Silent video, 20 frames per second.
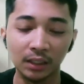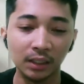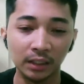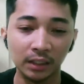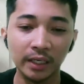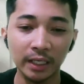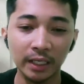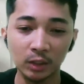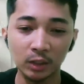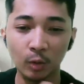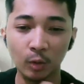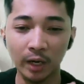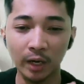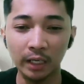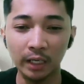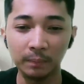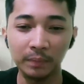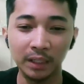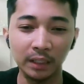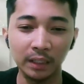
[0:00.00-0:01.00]
That's what I
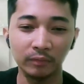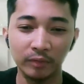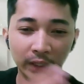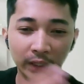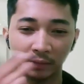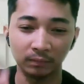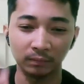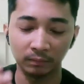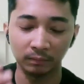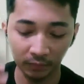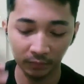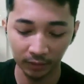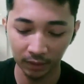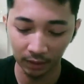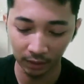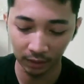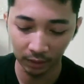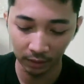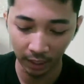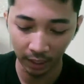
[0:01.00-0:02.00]
believe that
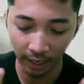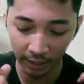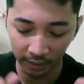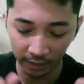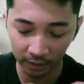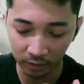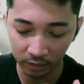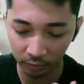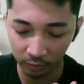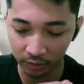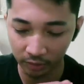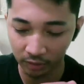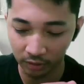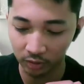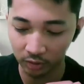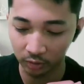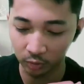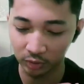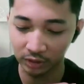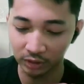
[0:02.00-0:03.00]
higher education
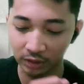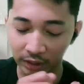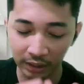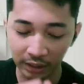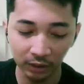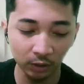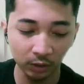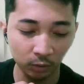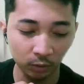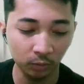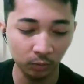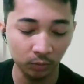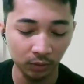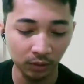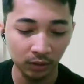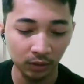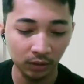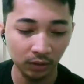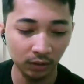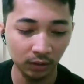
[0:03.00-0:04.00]
institution need to
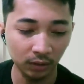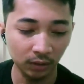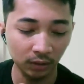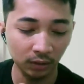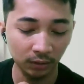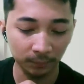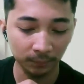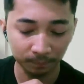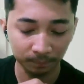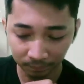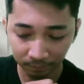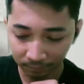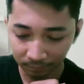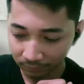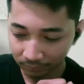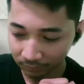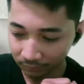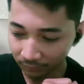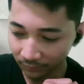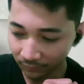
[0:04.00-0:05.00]
uh,
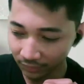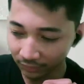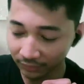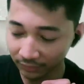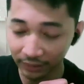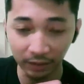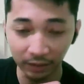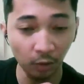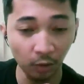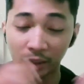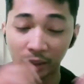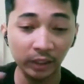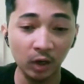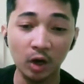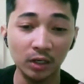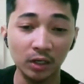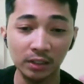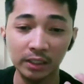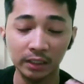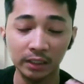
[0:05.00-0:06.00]
think or
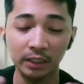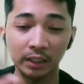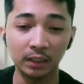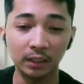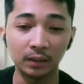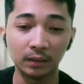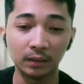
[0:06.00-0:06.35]
reconsider